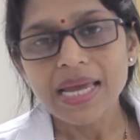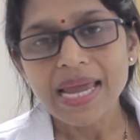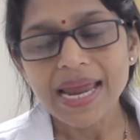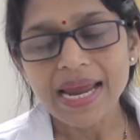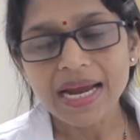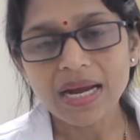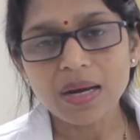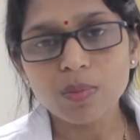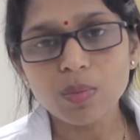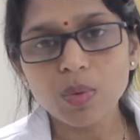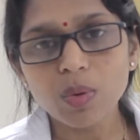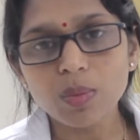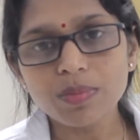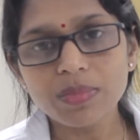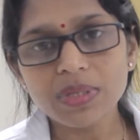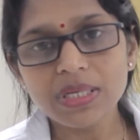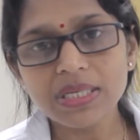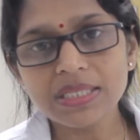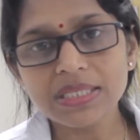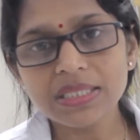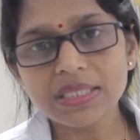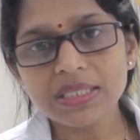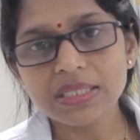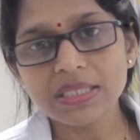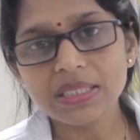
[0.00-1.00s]
ECMO
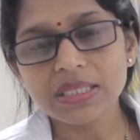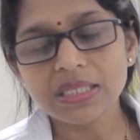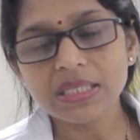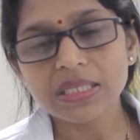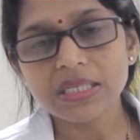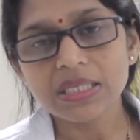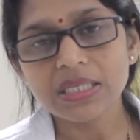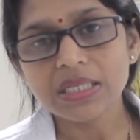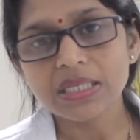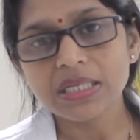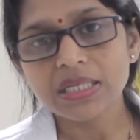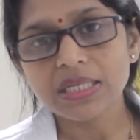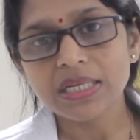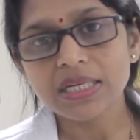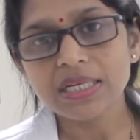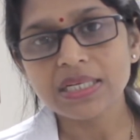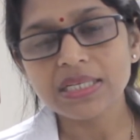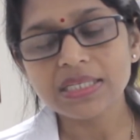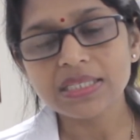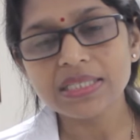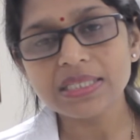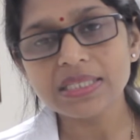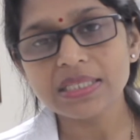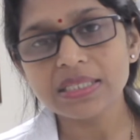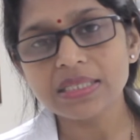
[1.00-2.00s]
means it
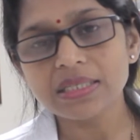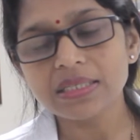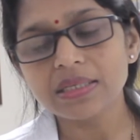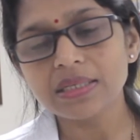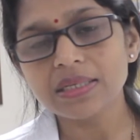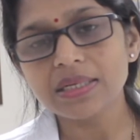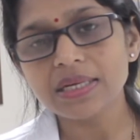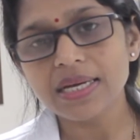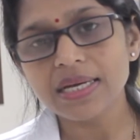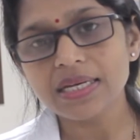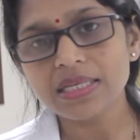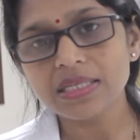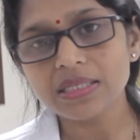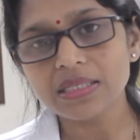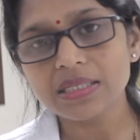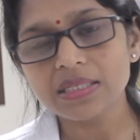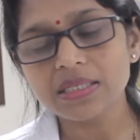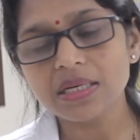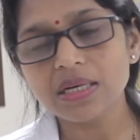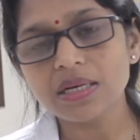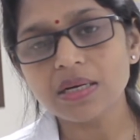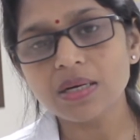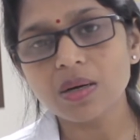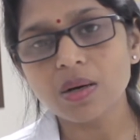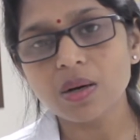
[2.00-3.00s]
is an
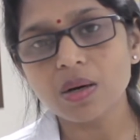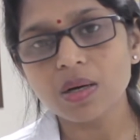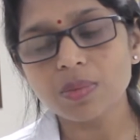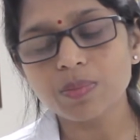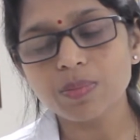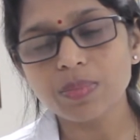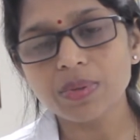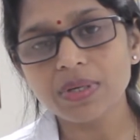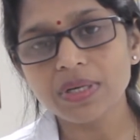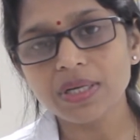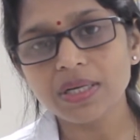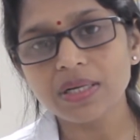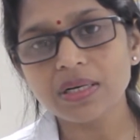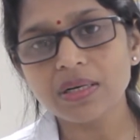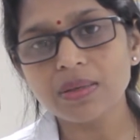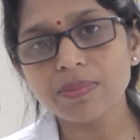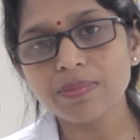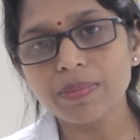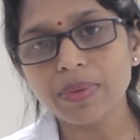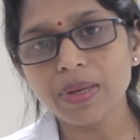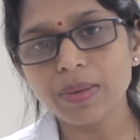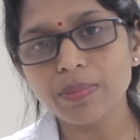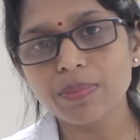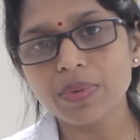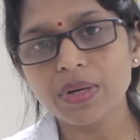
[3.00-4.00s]
extracorporeal
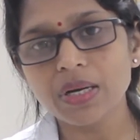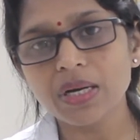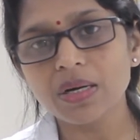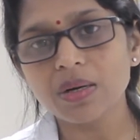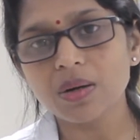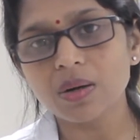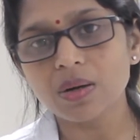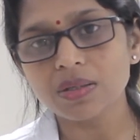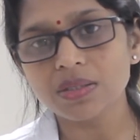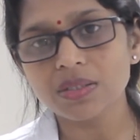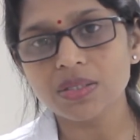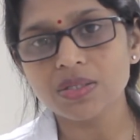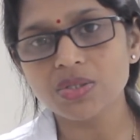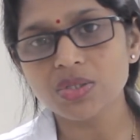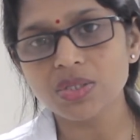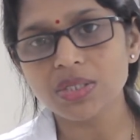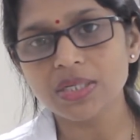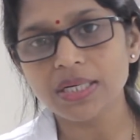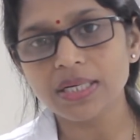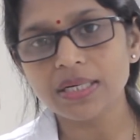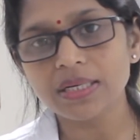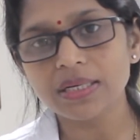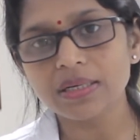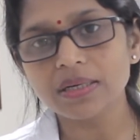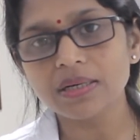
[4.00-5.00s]
membrane
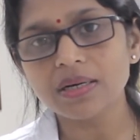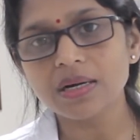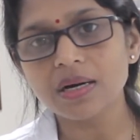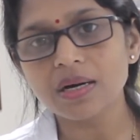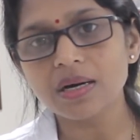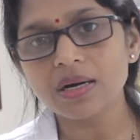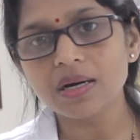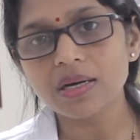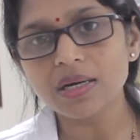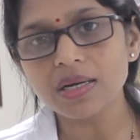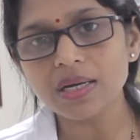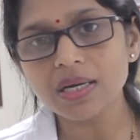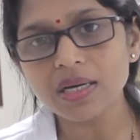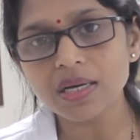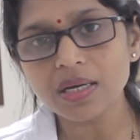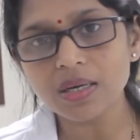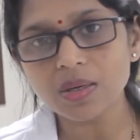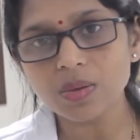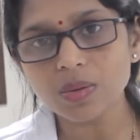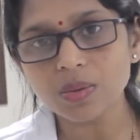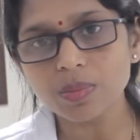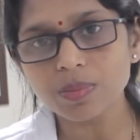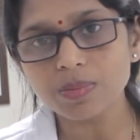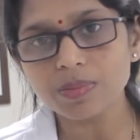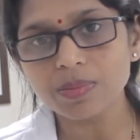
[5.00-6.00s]
oxygenator, a
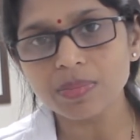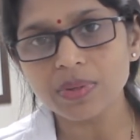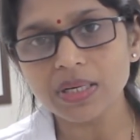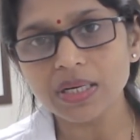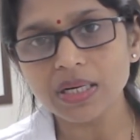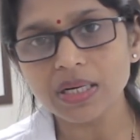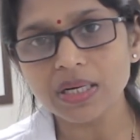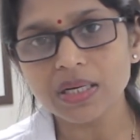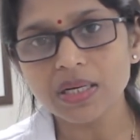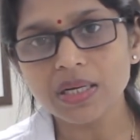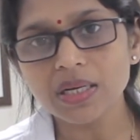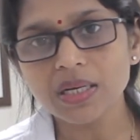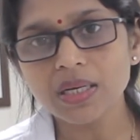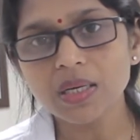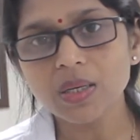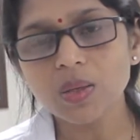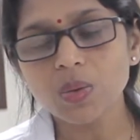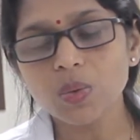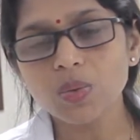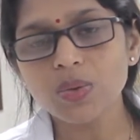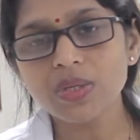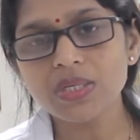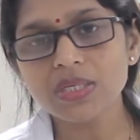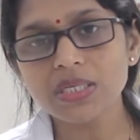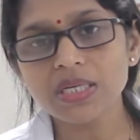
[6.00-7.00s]
equipment
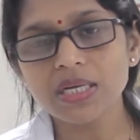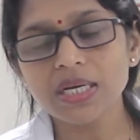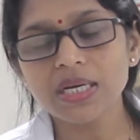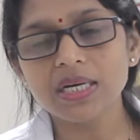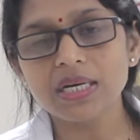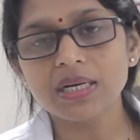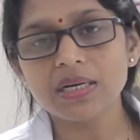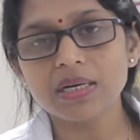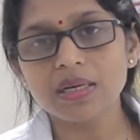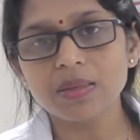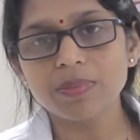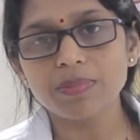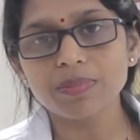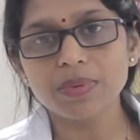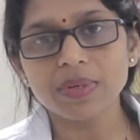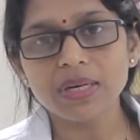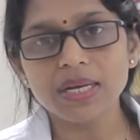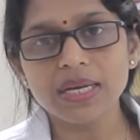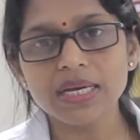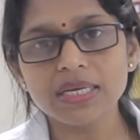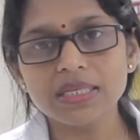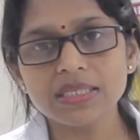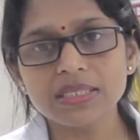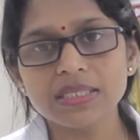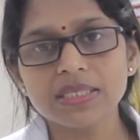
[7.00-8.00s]
which can
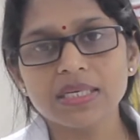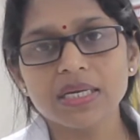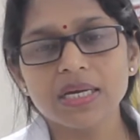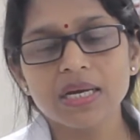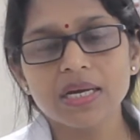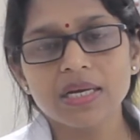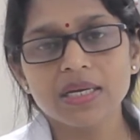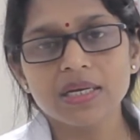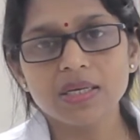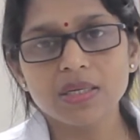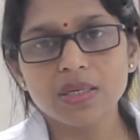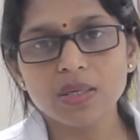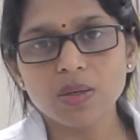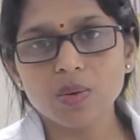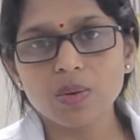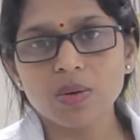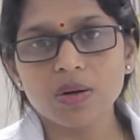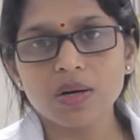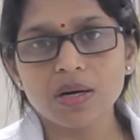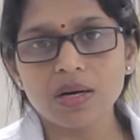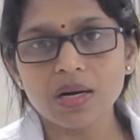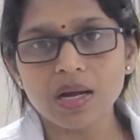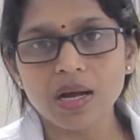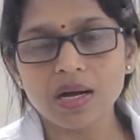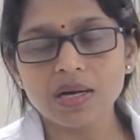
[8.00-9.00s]
replace your
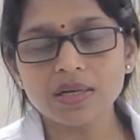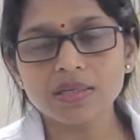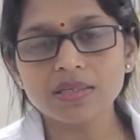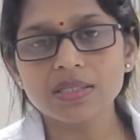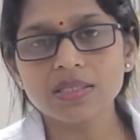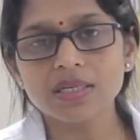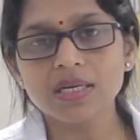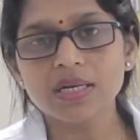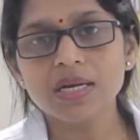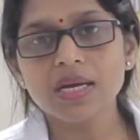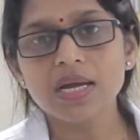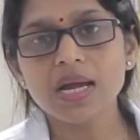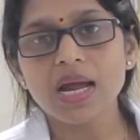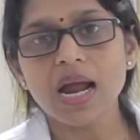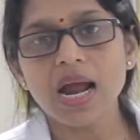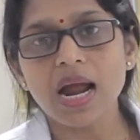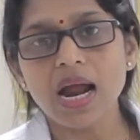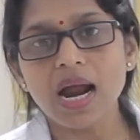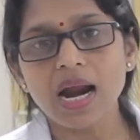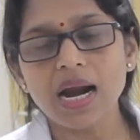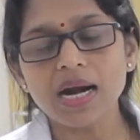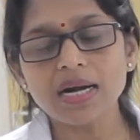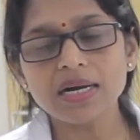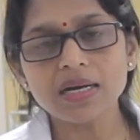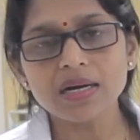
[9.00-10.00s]
lungs
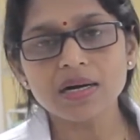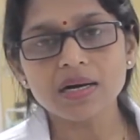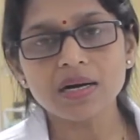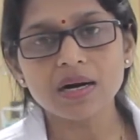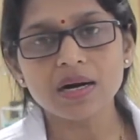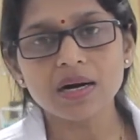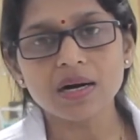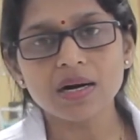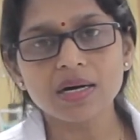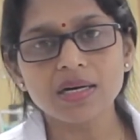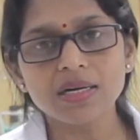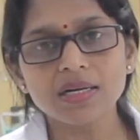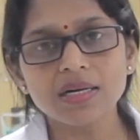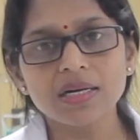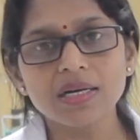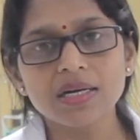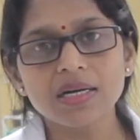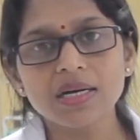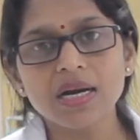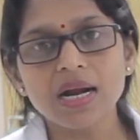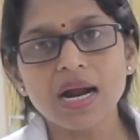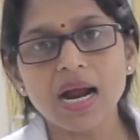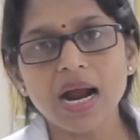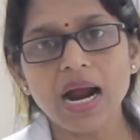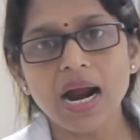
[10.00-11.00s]
and heart
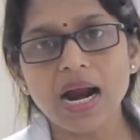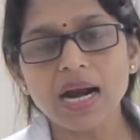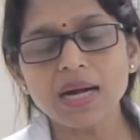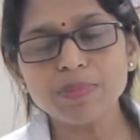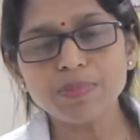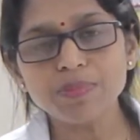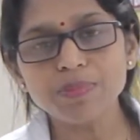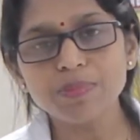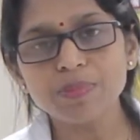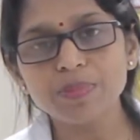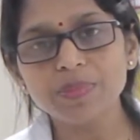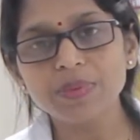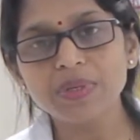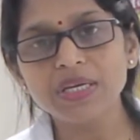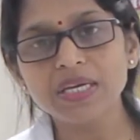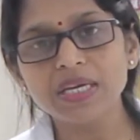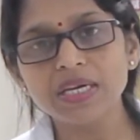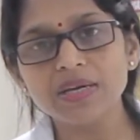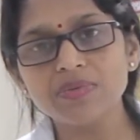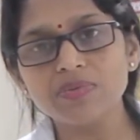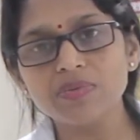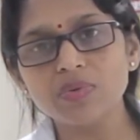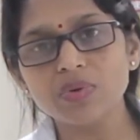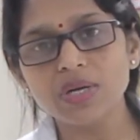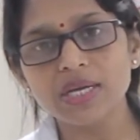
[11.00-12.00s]
and
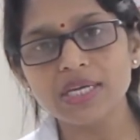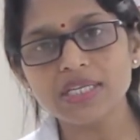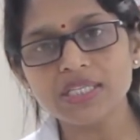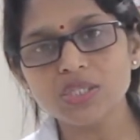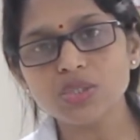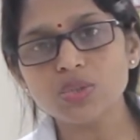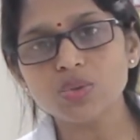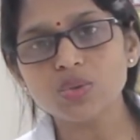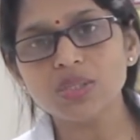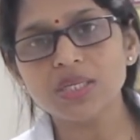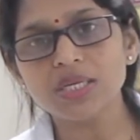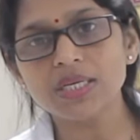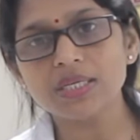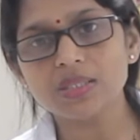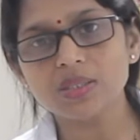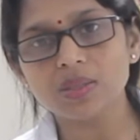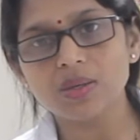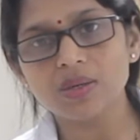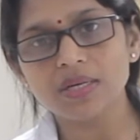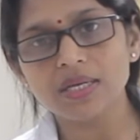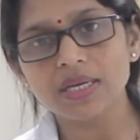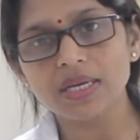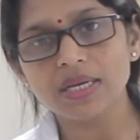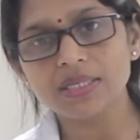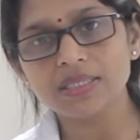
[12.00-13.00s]
give rest to these
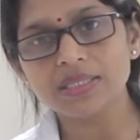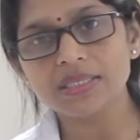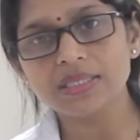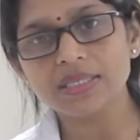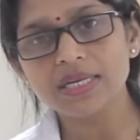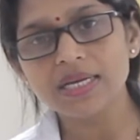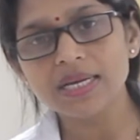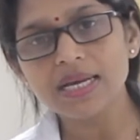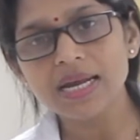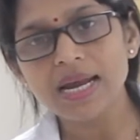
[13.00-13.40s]
organs